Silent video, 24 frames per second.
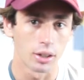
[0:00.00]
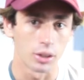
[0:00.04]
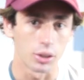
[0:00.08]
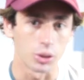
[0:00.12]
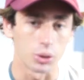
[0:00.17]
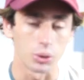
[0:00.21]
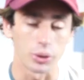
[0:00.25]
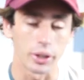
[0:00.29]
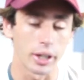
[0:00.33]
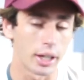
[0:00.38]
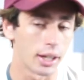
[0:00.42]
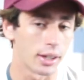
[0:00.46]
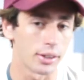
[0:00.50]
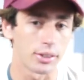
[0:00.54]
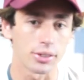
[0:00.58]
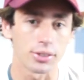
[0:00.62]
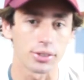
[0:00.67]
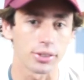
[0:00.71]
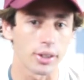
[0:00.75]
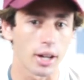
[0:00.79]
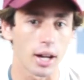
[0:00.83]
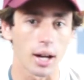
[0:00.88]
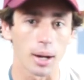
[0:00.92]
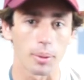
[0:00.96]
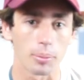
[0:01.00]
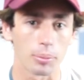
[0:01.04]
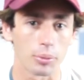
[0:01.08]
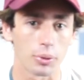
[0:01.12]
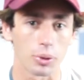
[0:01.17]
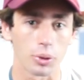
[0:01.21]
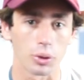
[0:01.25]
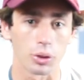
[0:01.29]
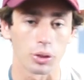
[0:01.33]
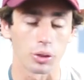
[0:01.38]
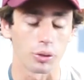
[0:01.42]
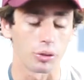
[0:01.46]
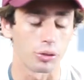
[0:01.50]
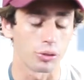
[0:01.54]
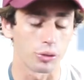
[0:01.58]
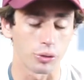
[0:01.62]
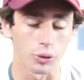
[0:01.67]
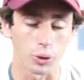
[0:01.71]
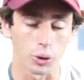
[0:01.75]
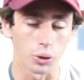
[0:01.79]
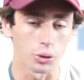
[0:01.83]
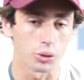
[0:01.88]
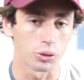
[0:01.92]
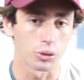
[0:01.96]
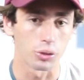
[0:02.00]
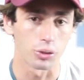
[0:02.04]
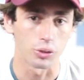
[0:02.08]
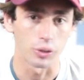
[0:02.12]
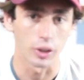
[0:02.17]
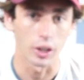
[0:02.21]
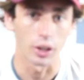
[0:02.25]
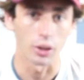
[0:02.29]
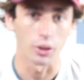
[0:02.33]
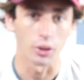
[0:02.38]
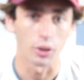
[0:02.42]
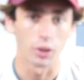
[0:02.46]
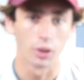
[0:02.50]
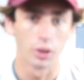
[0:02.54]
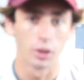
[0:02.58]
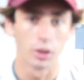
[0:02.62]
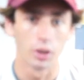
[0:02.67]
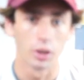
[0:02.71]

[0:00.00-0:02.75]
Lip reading: You can't stop the first fail.